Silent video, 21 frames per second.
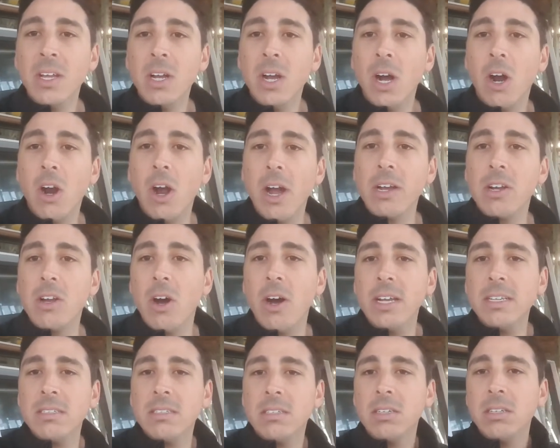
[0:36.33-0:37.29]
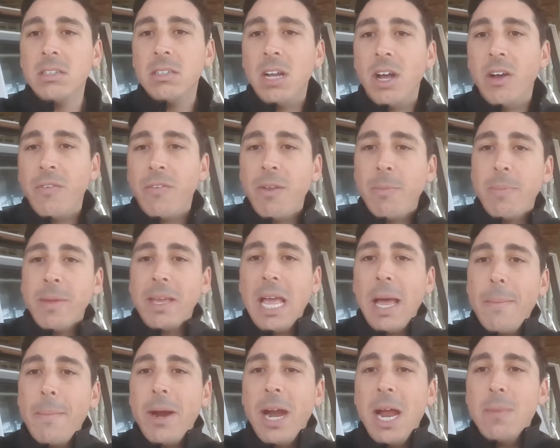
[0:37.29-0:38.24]
All right, guys, I'll flip the
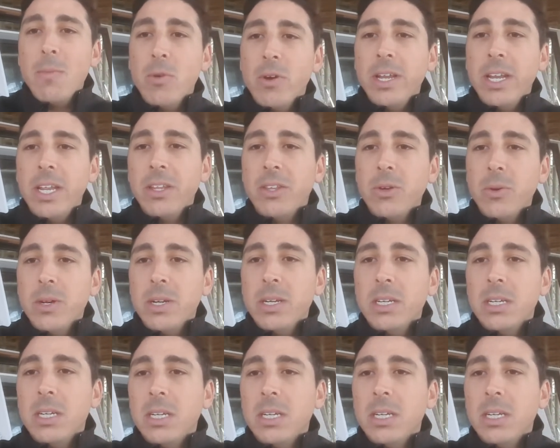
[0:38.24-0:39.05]
camera and we'll get into it.